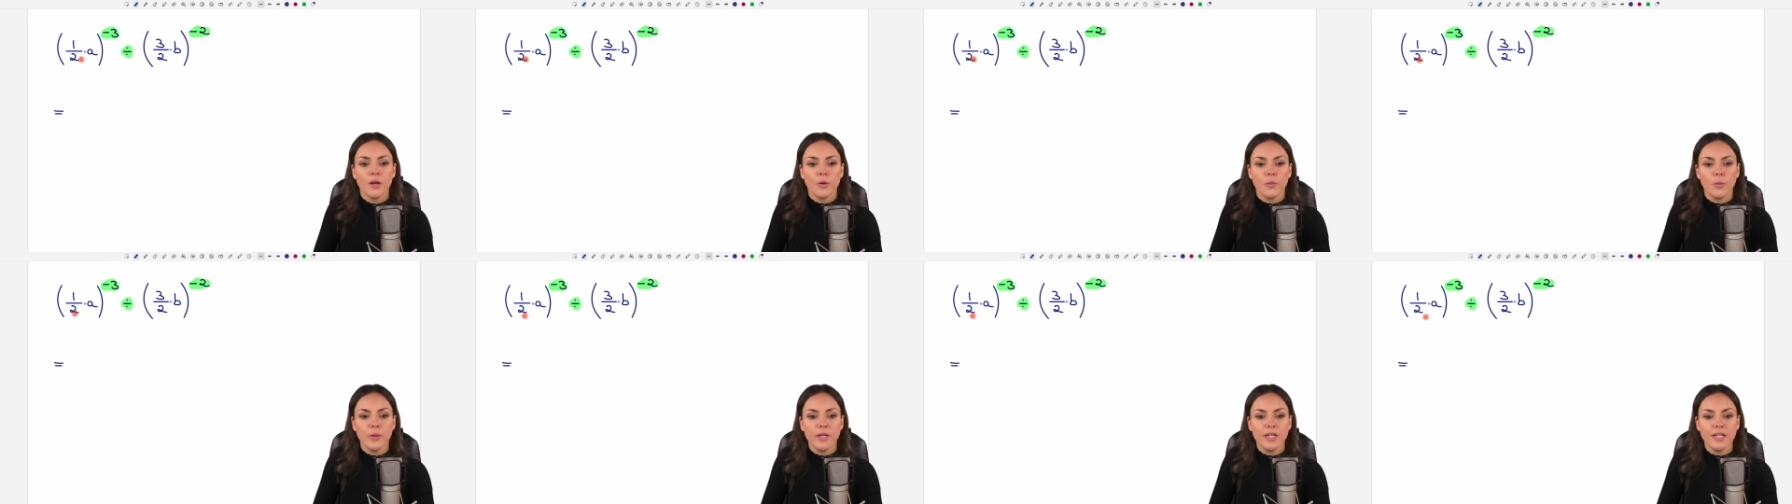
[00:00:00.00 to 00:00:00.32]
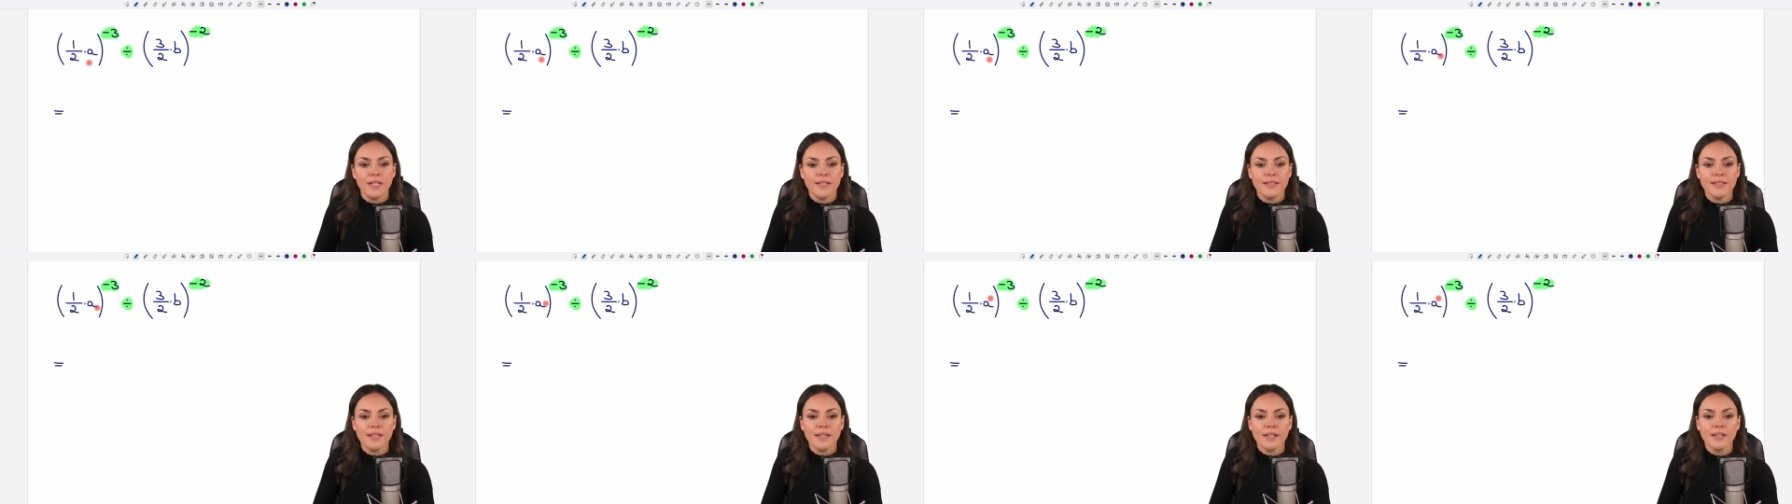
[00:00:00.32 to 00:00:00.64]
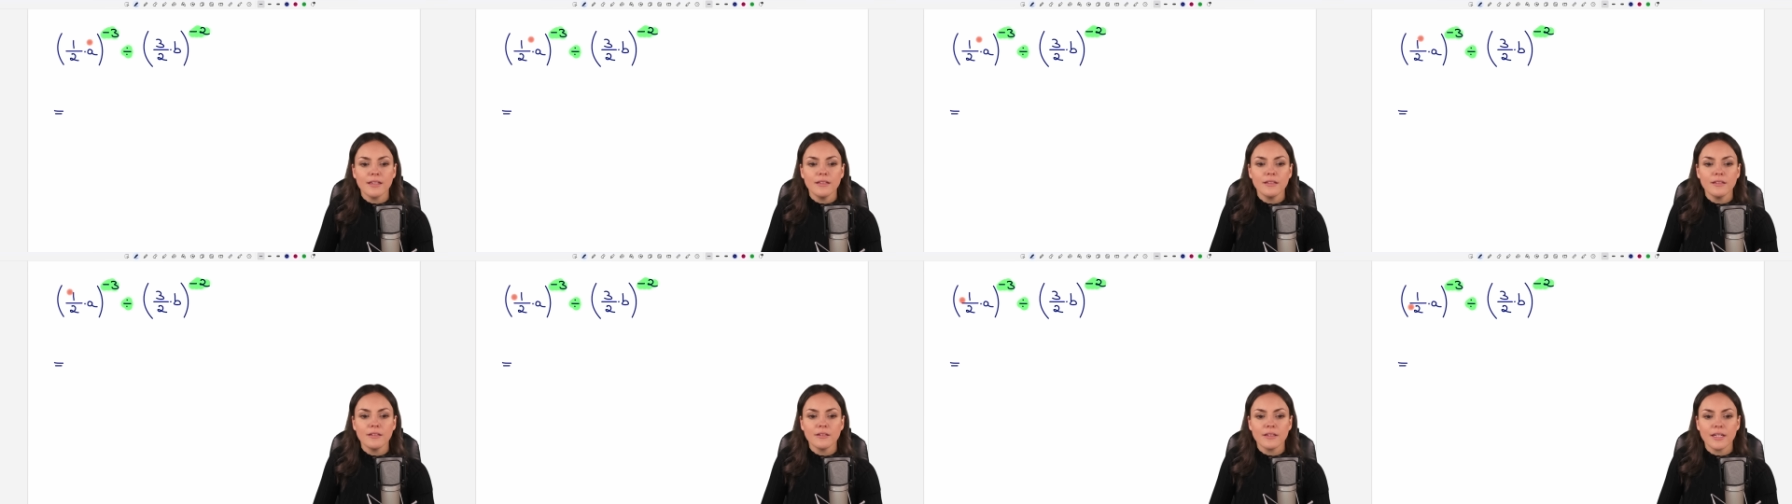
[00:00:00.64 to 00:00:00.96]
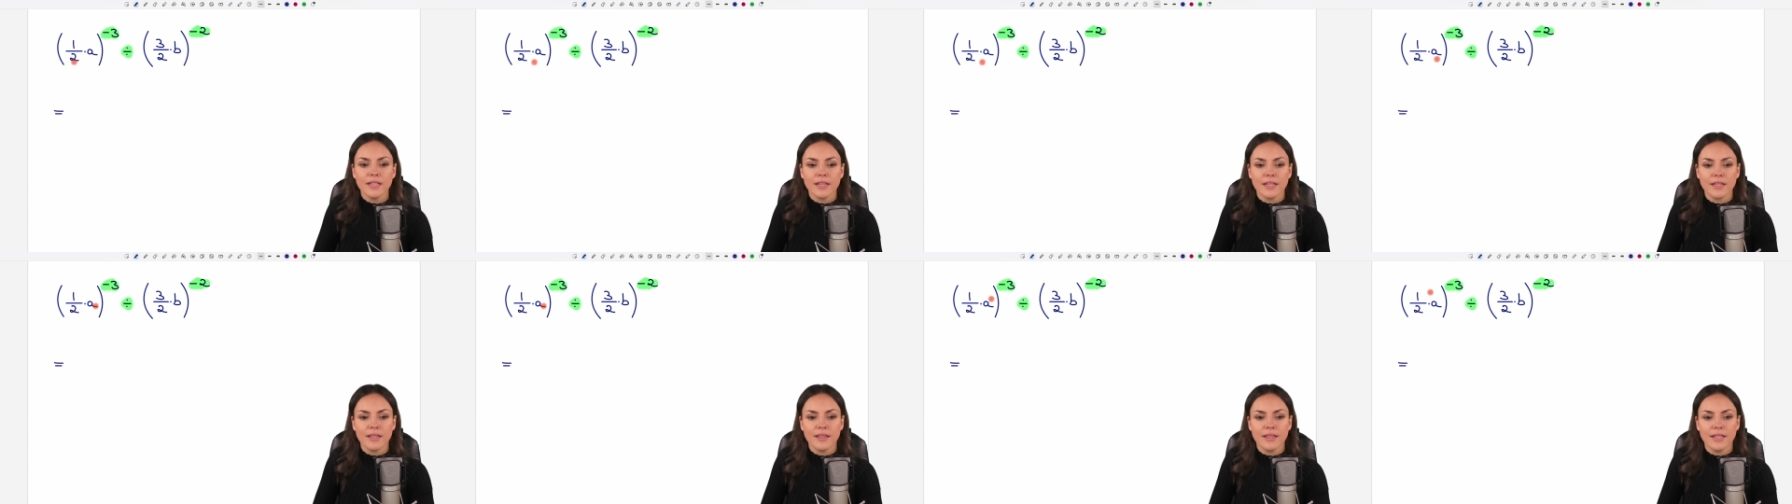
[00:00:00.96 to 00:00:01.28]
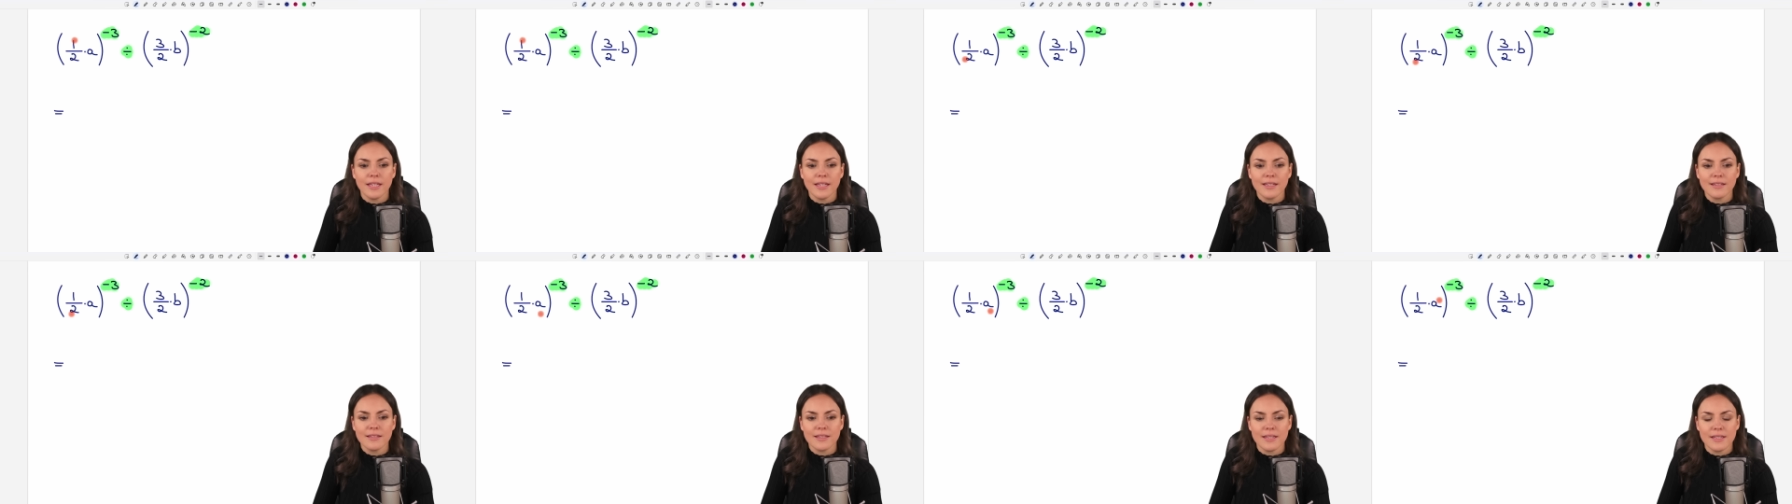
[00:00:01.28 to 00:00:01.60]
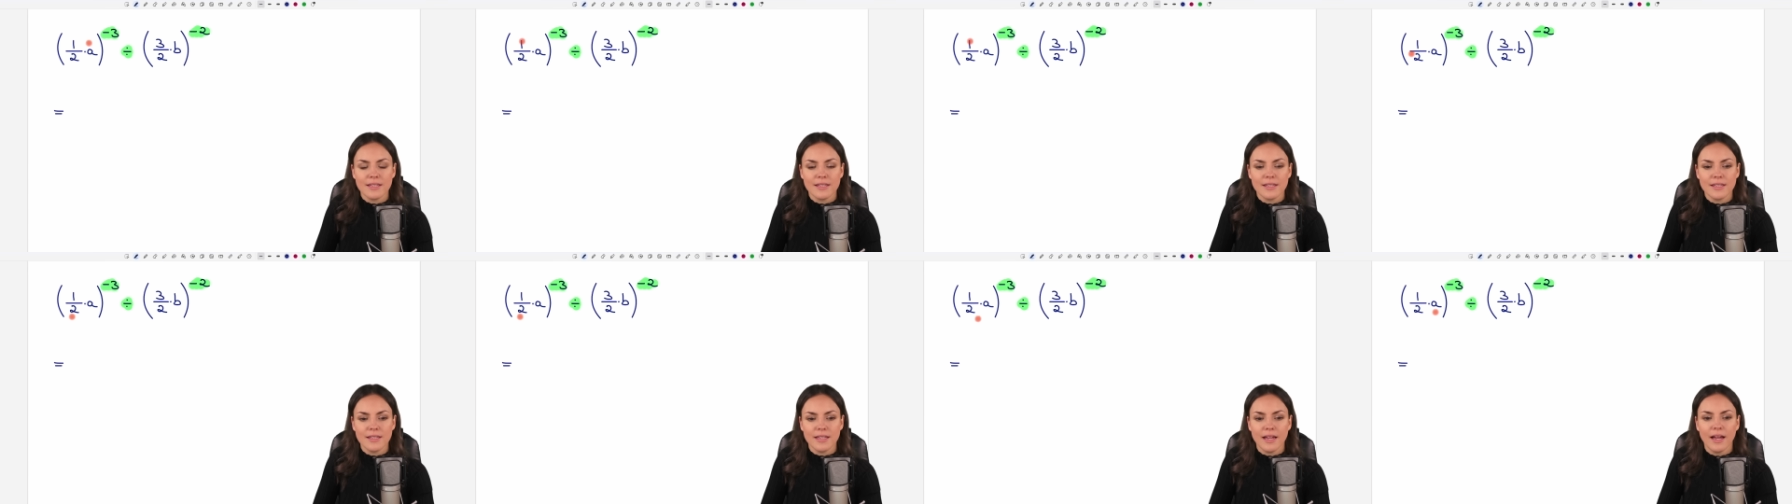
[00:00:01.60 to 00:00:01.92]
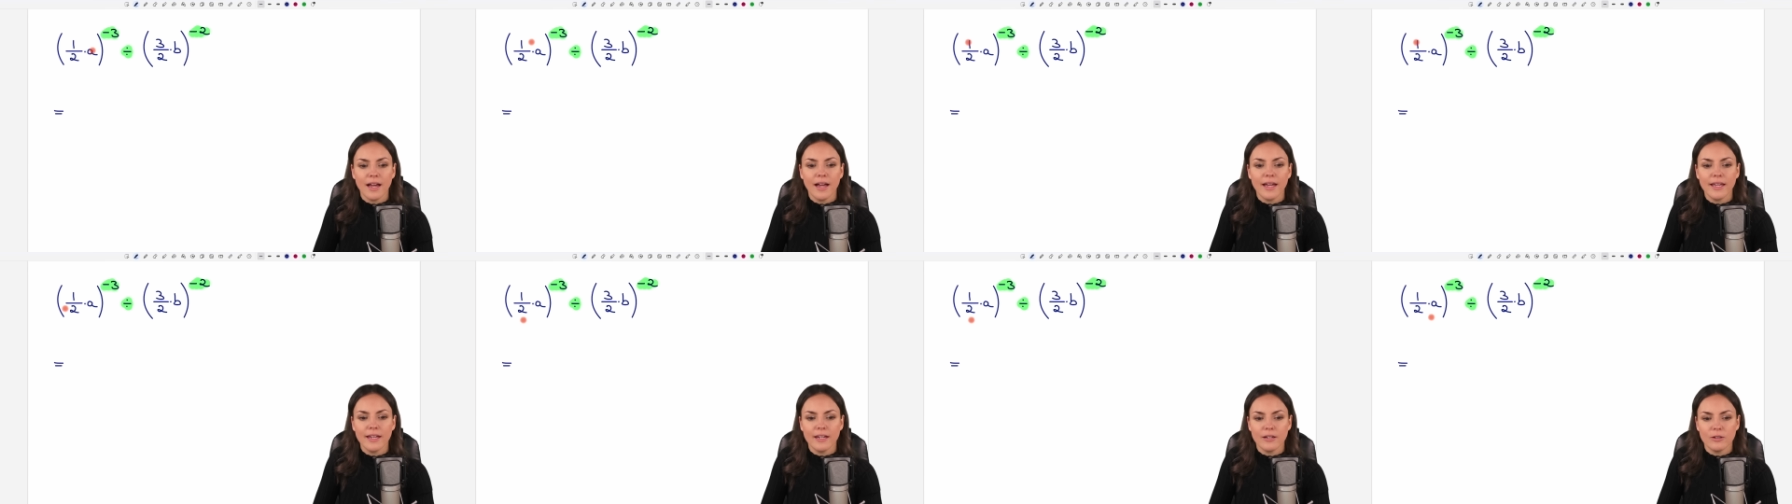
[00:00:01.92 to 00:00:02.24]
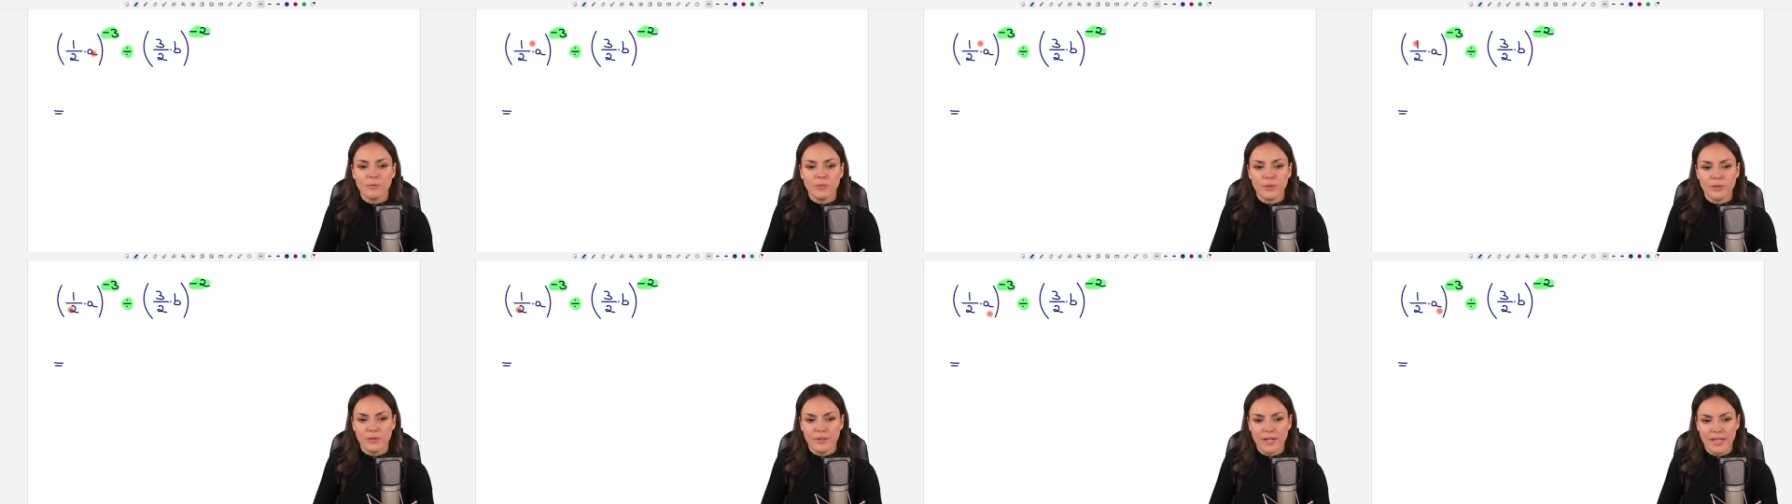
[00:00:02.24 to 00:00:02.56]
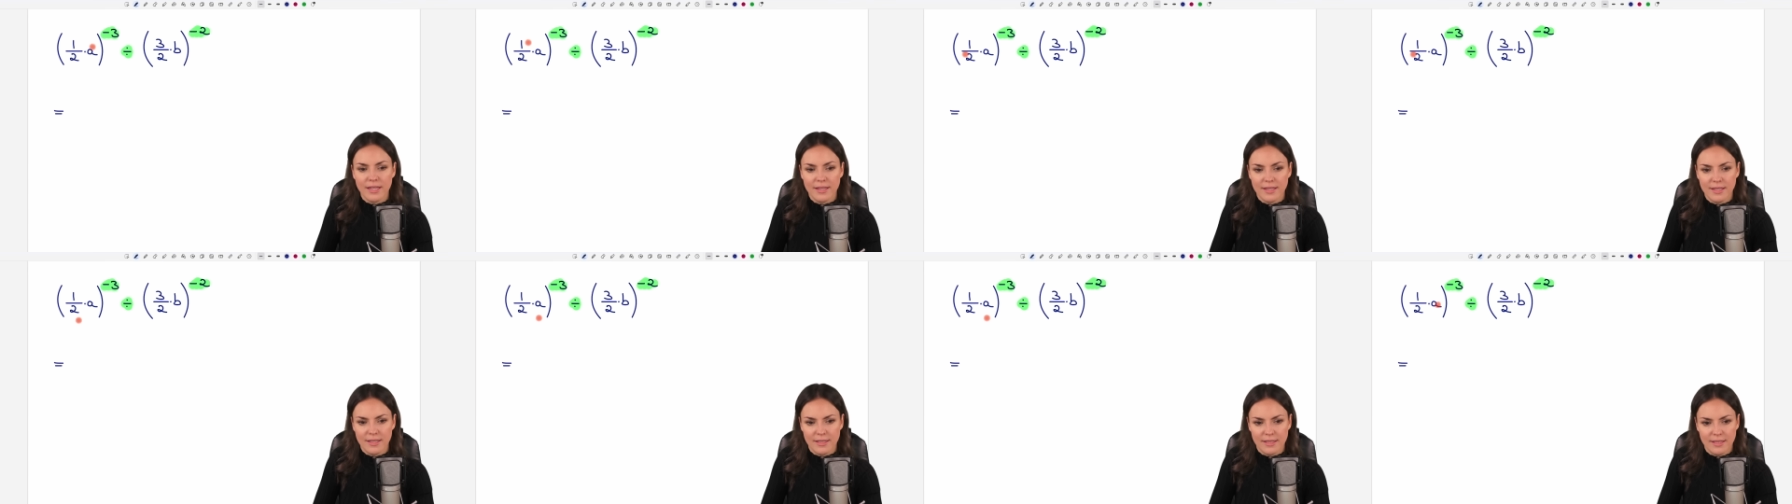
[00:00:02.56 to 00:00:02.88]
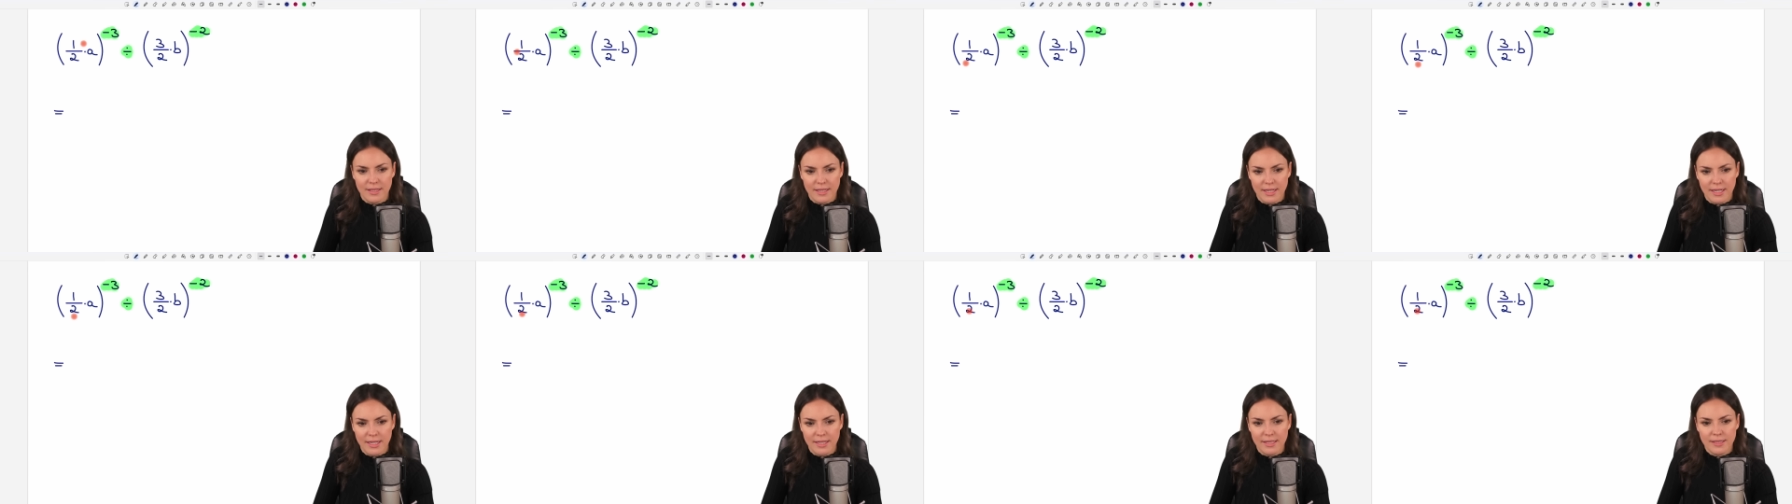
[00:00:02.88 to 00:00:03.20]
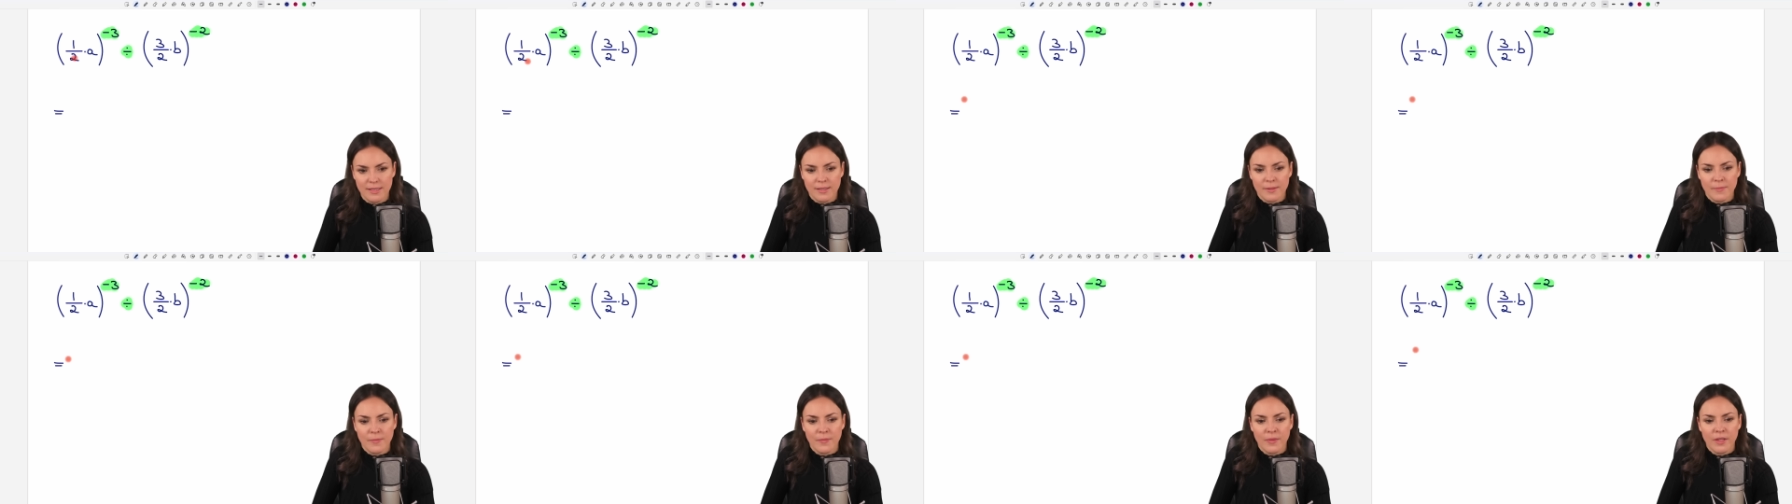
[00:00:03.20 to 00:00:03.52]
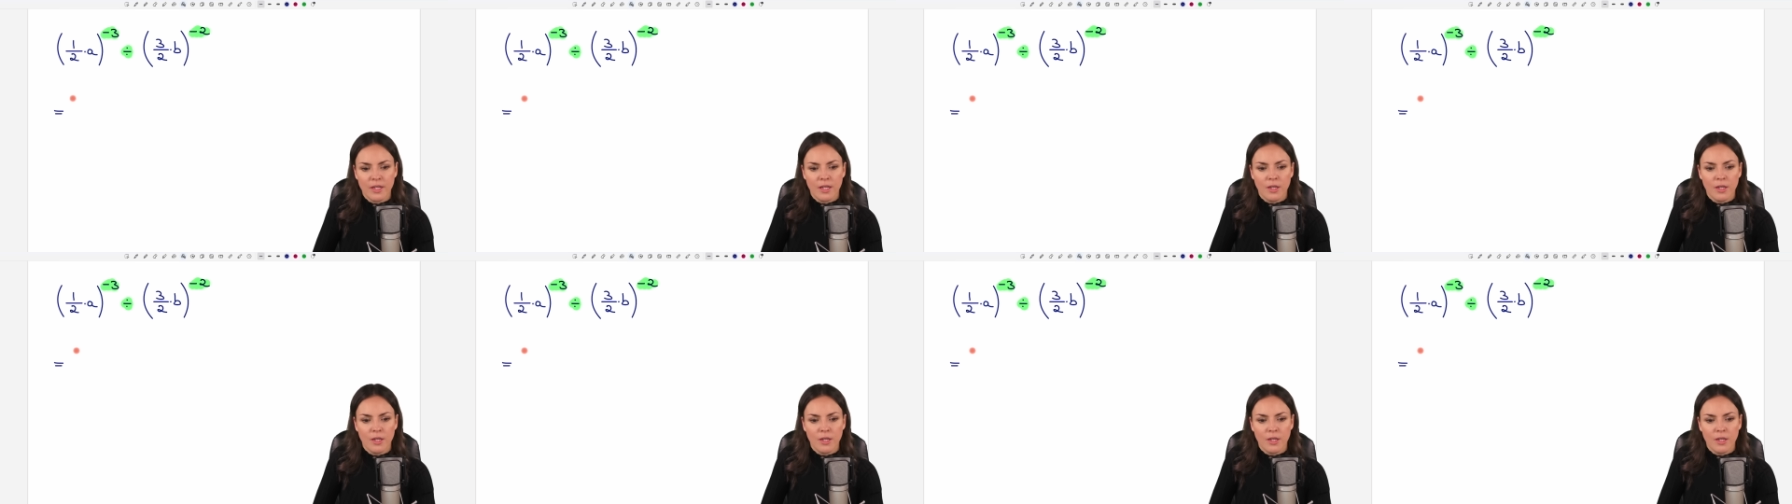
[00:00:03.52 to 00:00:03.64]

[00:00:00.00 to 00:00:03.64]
we take a look at the things inside our parentheses.